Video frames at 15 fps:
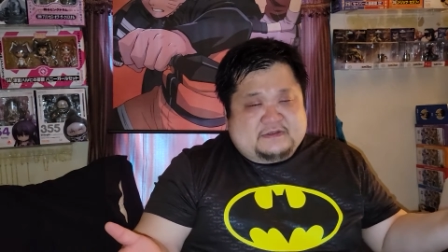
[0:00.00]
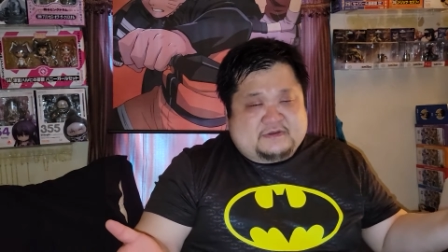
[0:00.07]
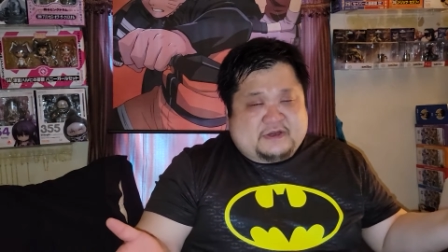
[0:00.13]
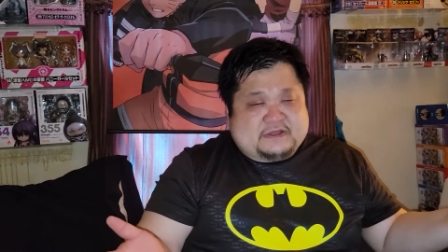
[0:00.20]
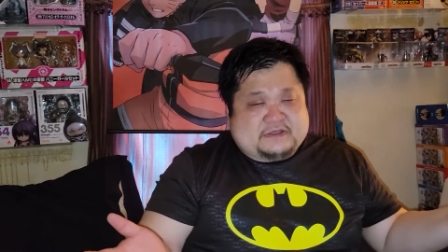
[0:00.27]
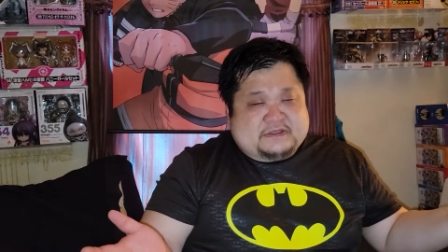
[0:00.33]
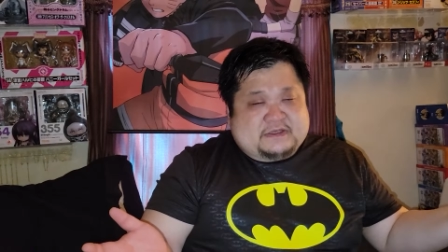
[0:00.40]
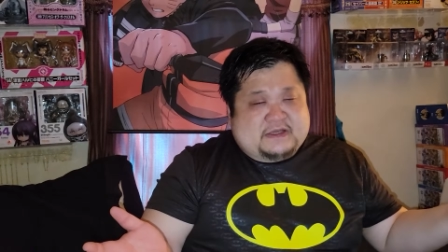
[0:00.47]

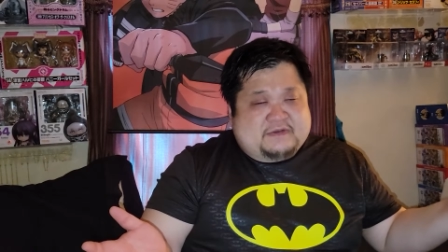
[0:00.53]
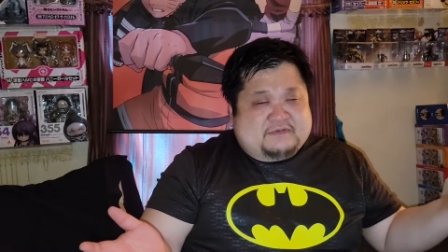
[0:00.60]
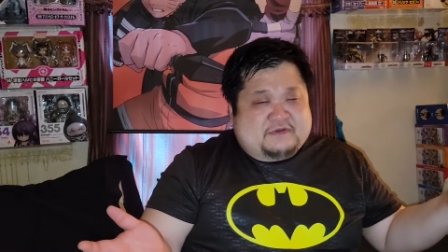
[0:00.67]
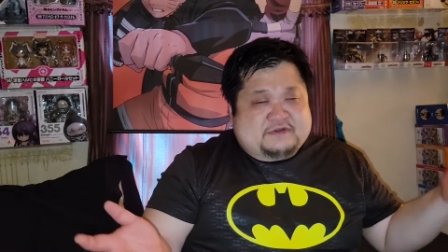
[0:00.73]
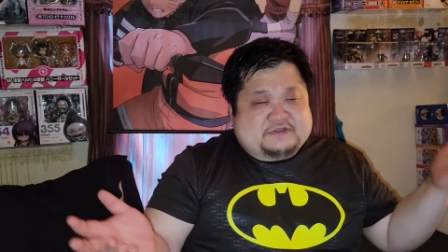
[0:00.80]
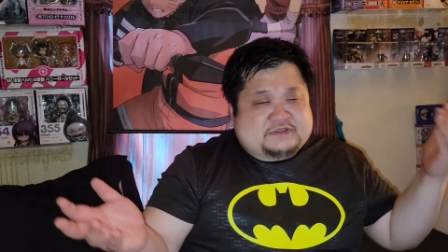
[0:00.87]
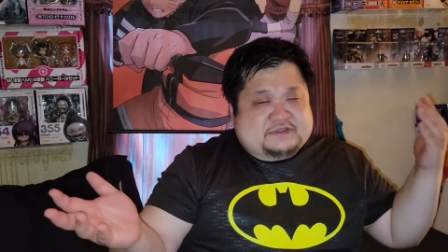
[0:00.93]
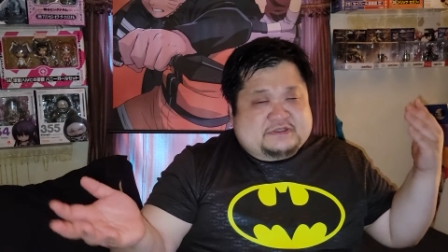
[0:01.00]
director cut
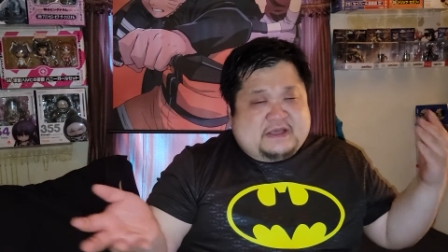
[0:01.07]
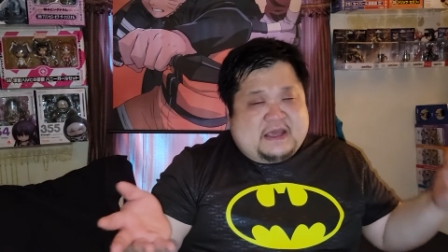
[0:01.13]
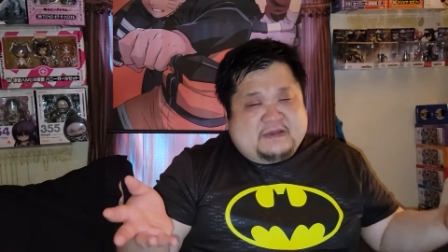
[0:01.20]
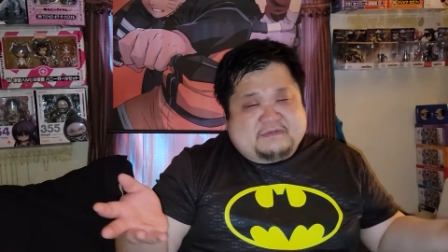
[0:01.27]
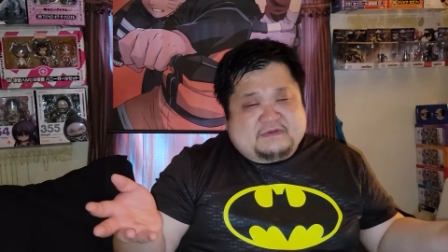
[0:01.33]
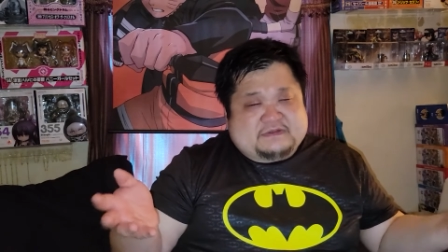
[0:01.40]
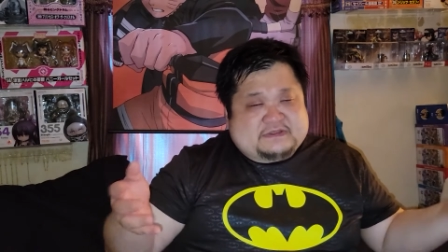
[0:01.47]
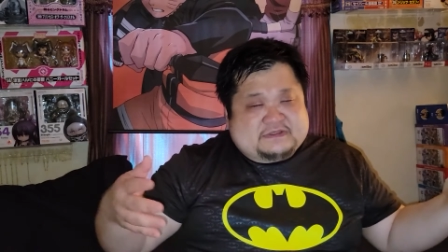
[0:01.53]
version to
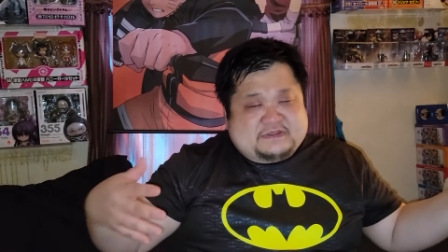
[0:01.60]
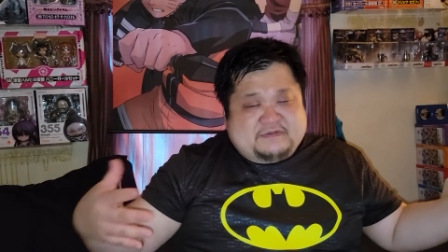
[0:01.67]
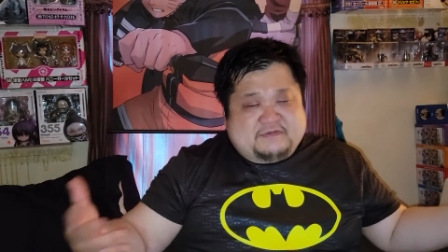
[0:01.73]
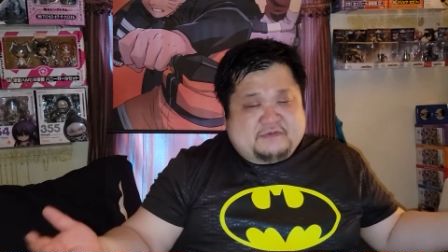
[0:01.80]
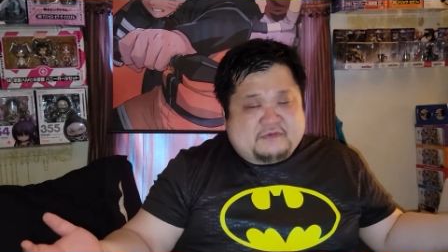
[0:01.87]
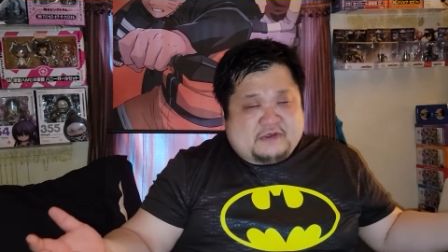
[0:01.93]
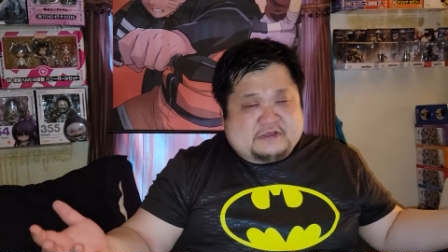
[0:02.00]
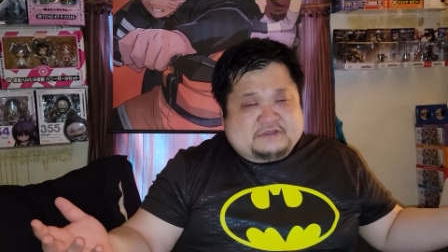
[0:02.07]
have it, since
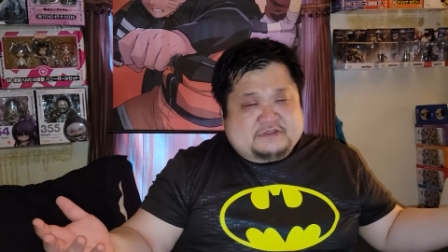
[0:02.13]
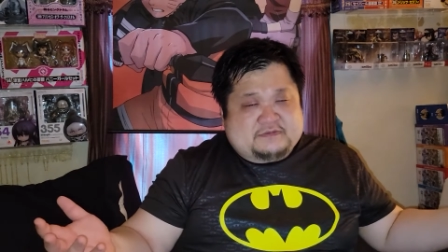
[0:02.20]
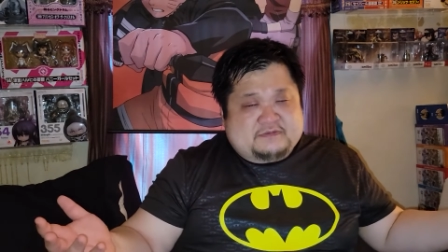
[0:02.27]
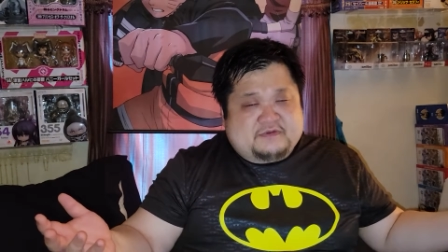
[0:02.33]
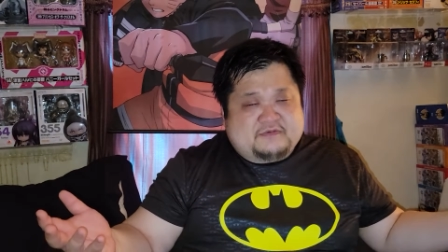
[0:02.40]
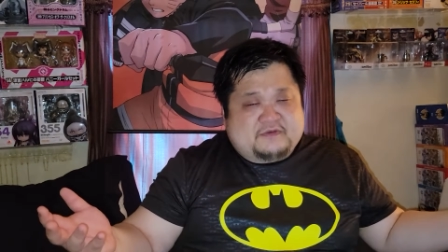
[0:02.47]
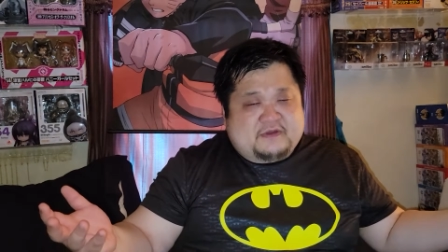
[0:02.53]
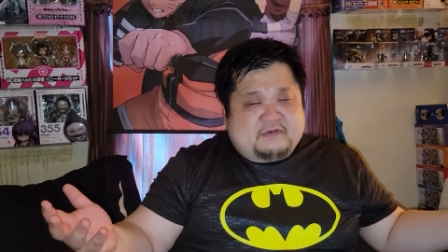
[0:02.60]
you watched the
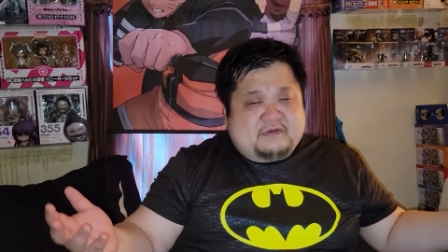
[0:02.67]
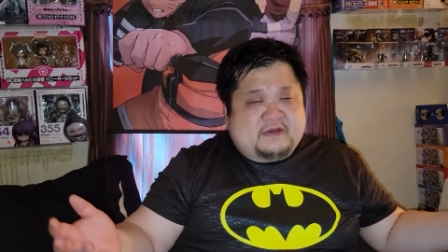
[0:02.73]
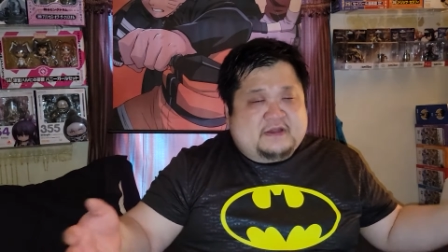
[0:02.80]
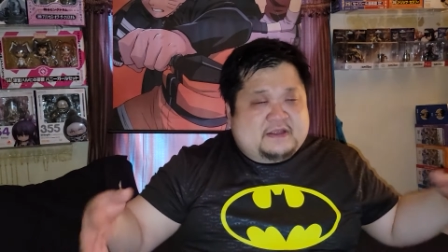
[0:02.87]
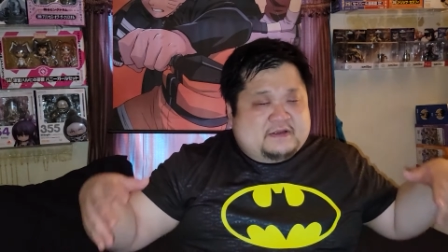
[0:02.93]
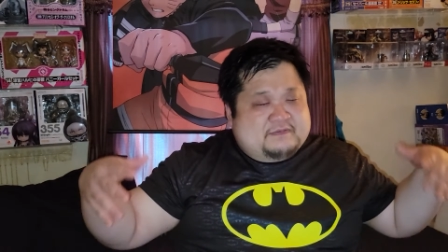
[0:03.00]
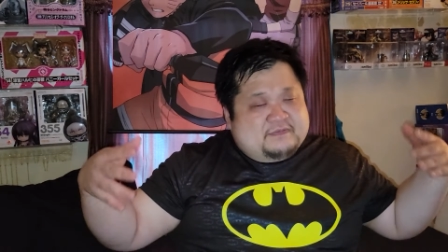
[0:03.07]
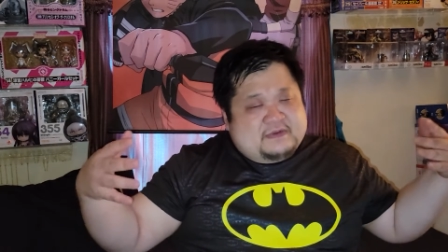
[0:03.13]
movie
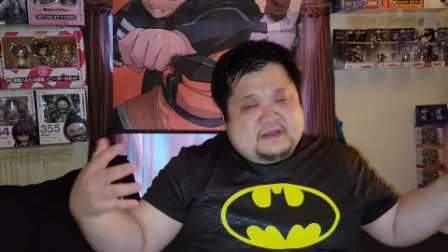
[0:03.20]
already.